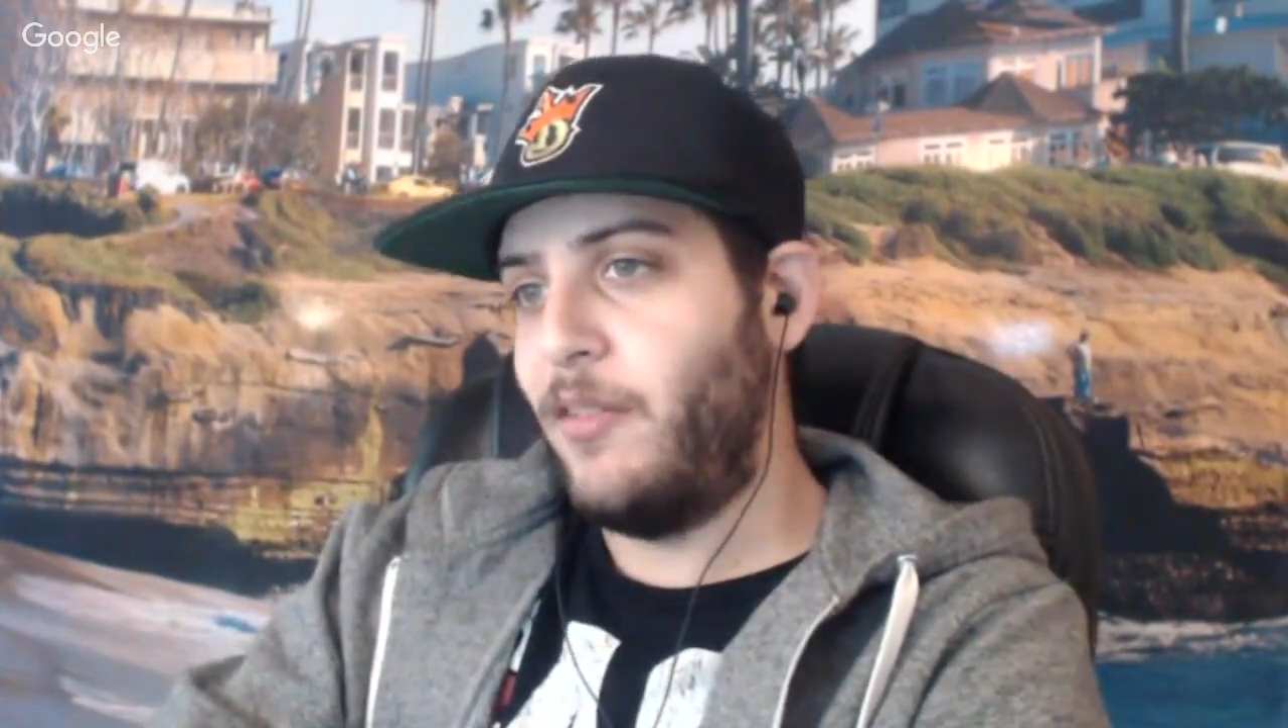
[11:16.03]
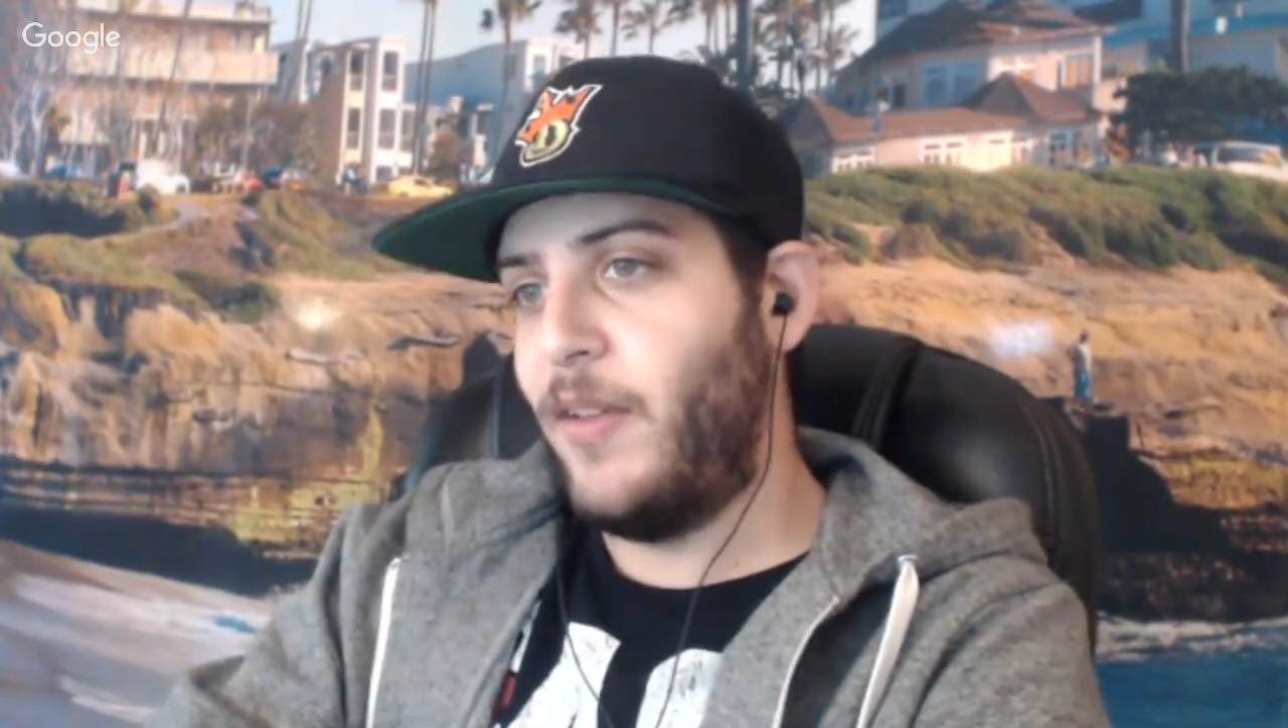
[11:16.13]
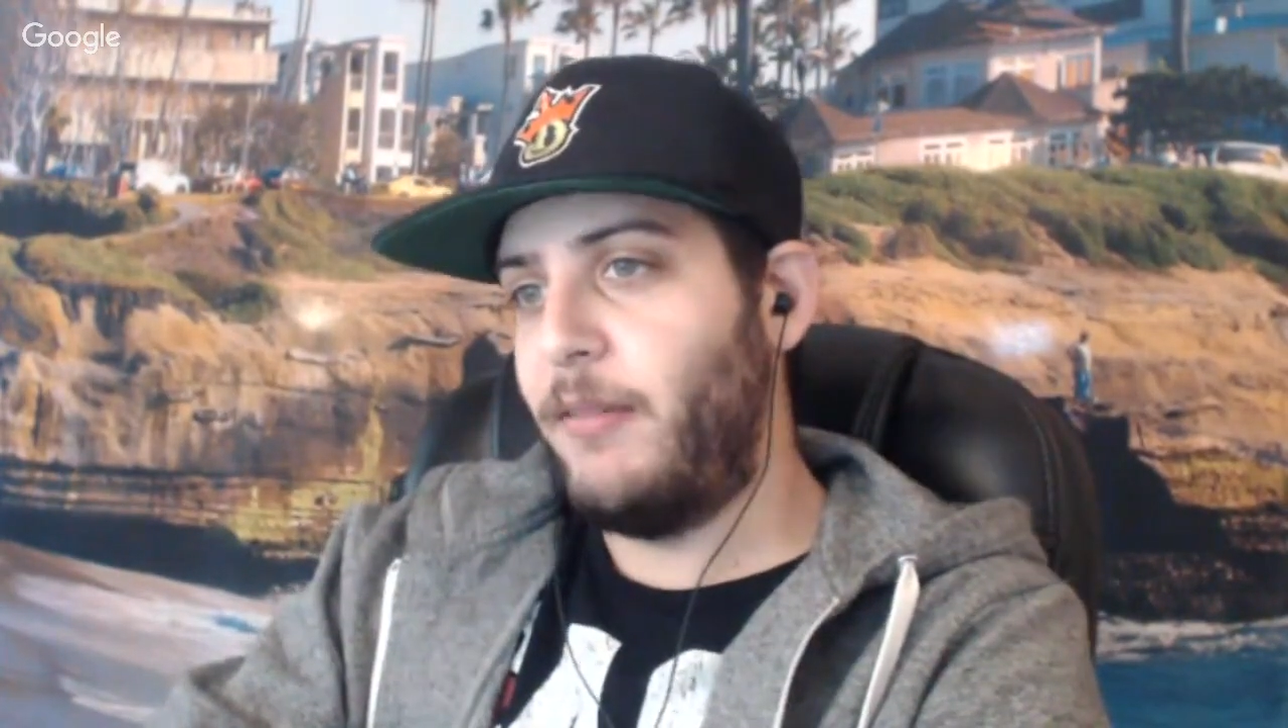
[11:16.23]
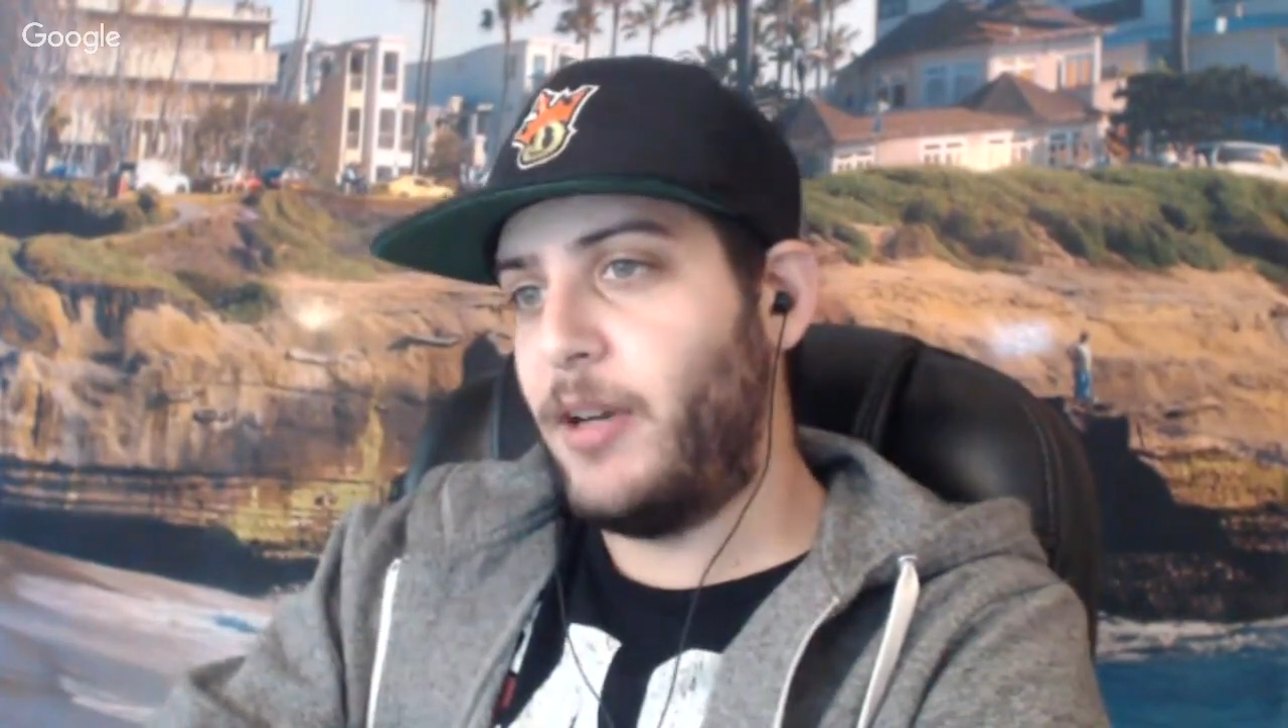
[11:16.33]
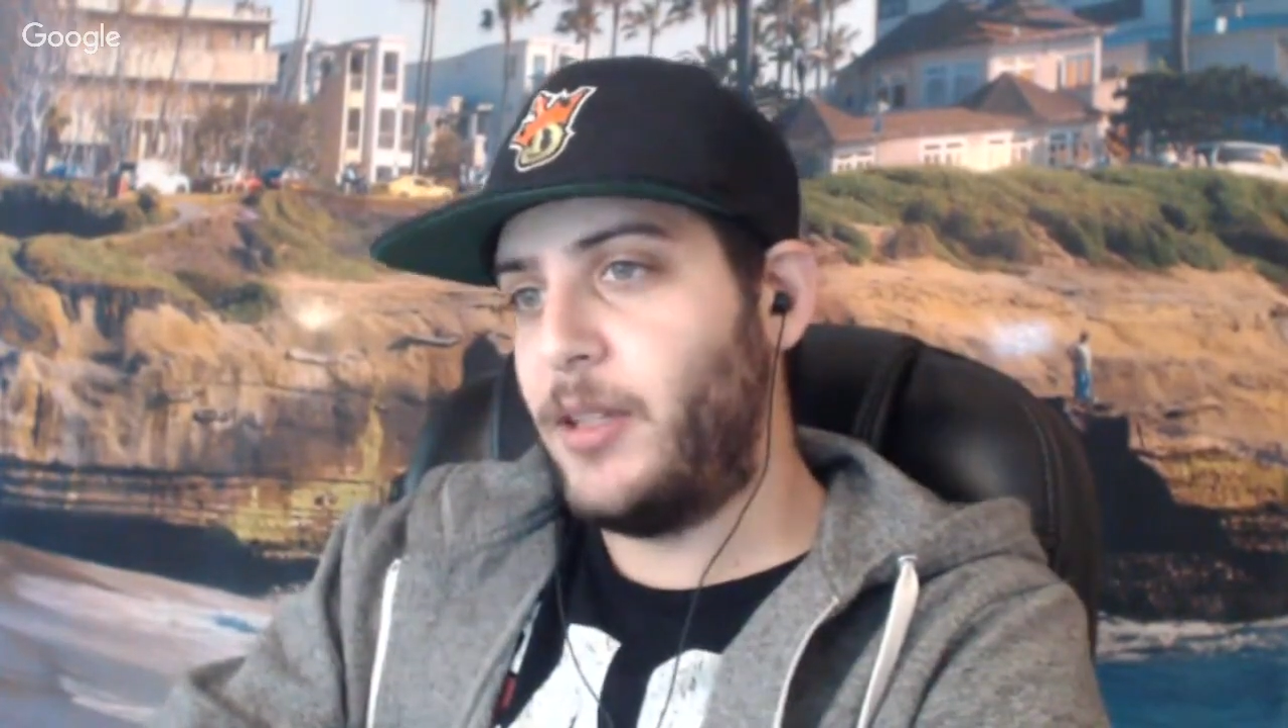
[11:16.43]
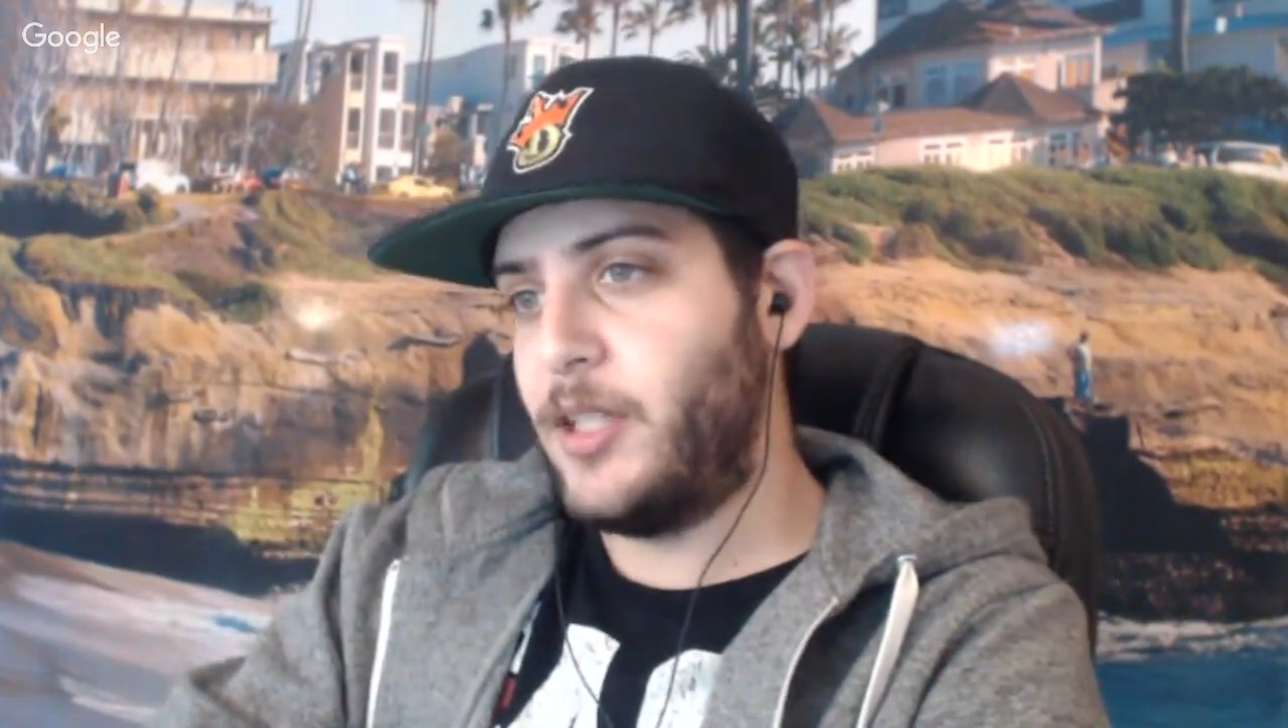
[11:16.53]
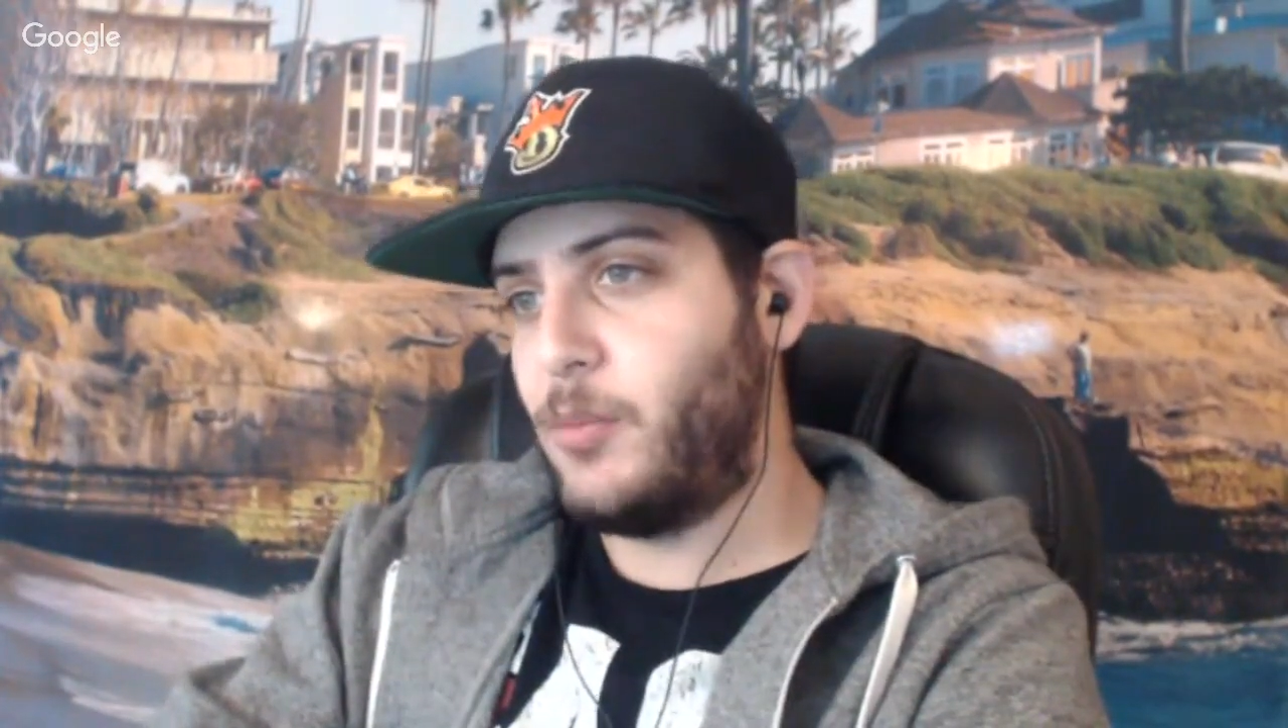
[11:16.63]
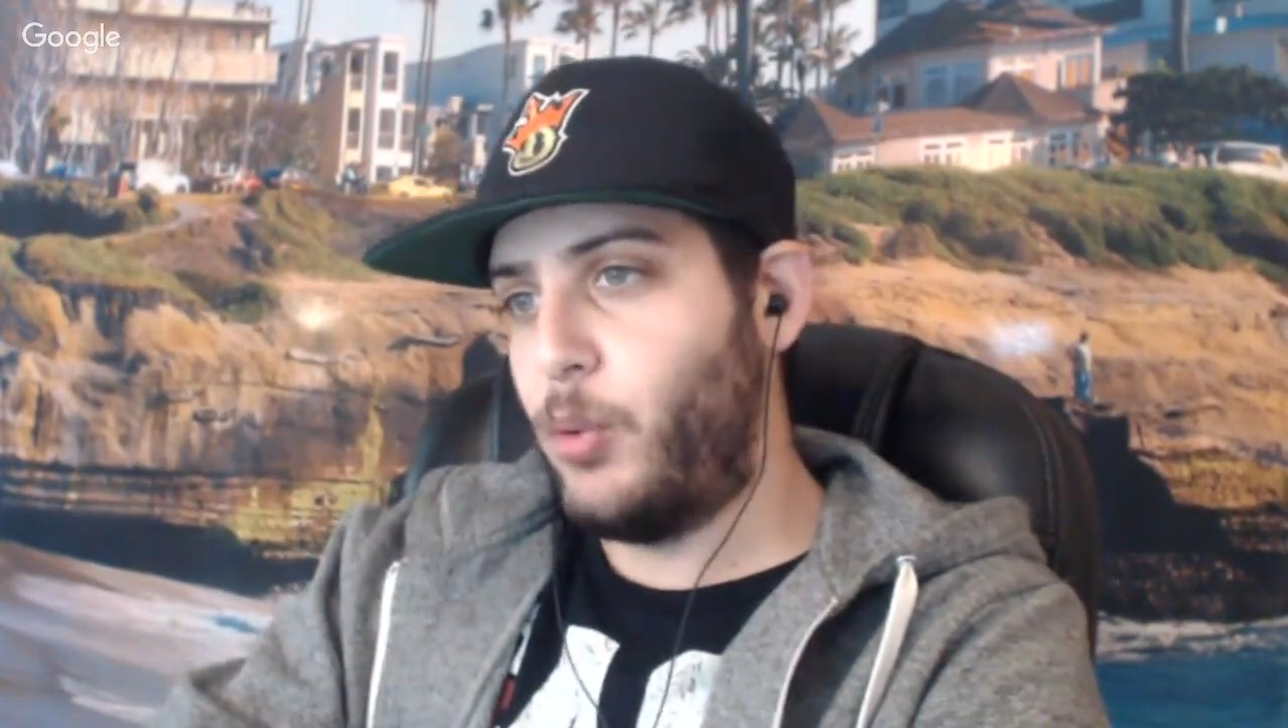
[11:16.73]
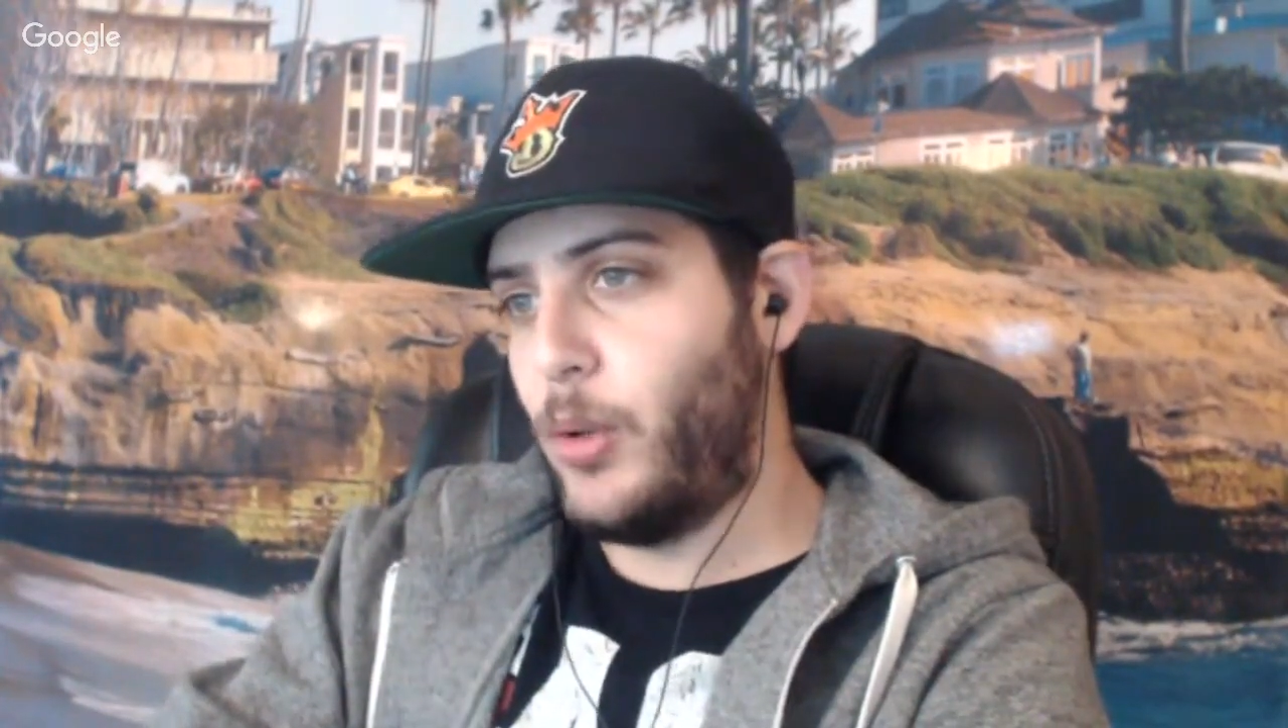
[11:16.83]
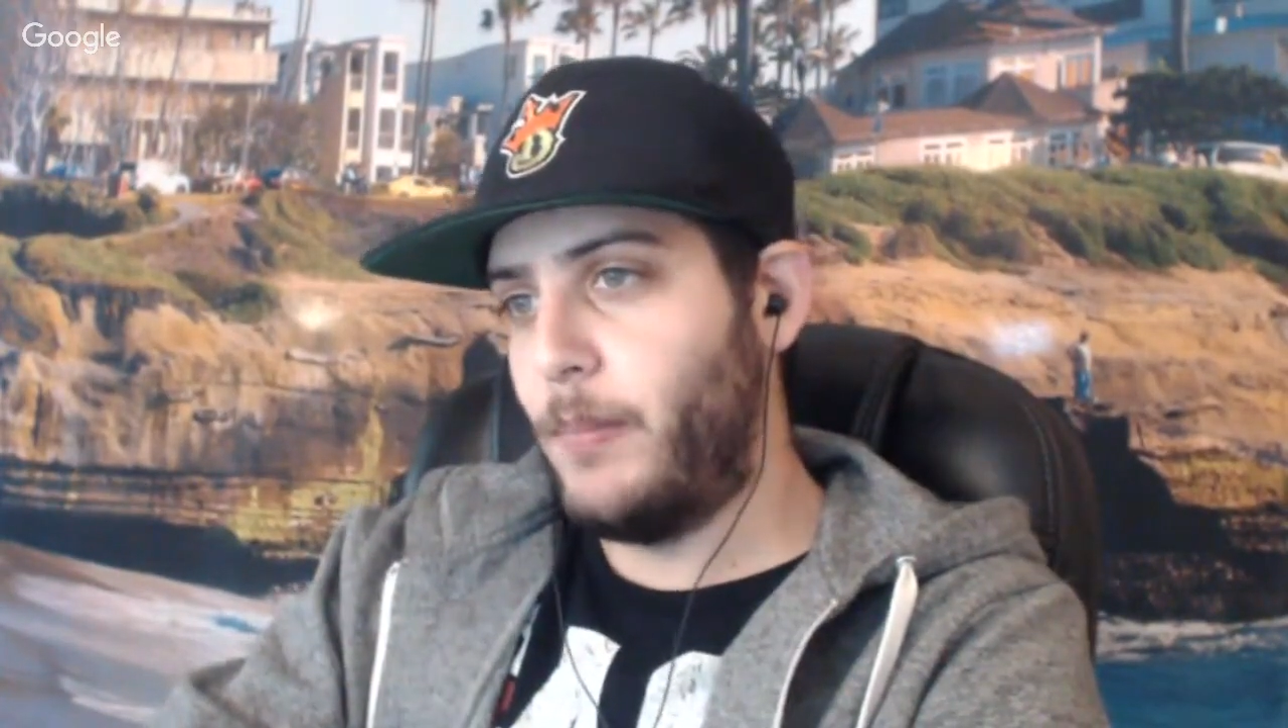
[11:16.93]
favorite at this
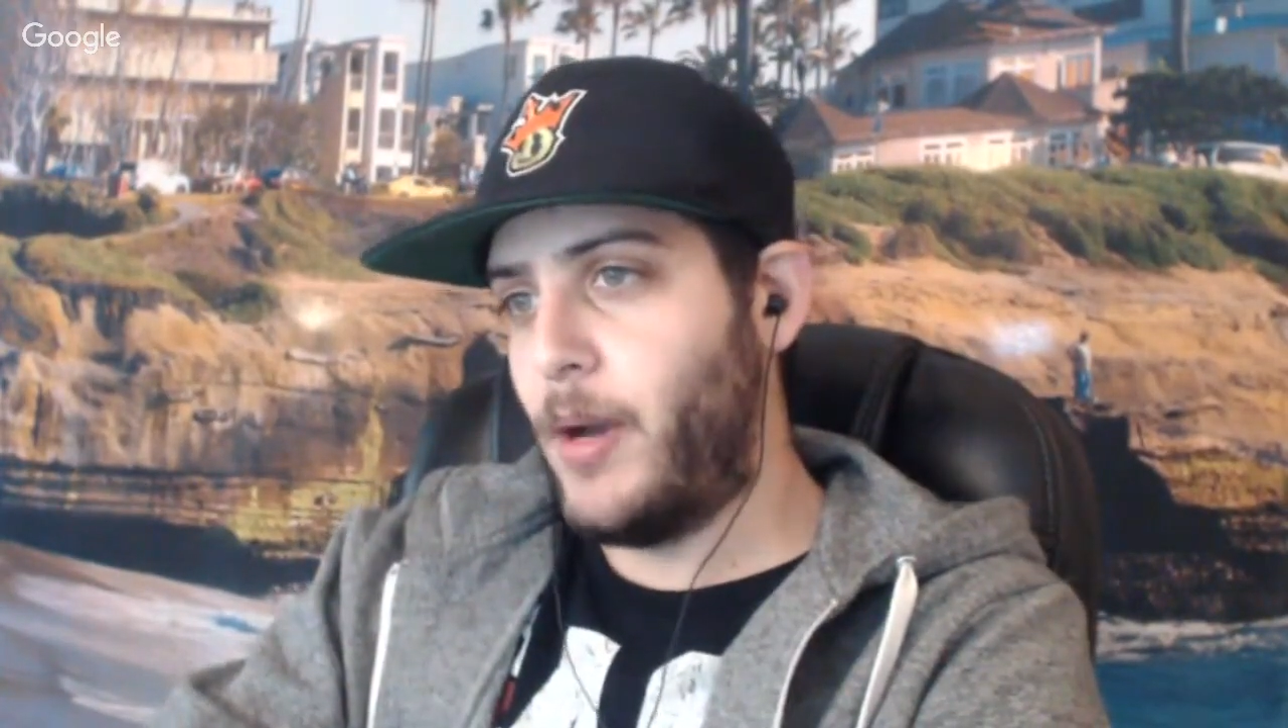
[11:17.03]
point,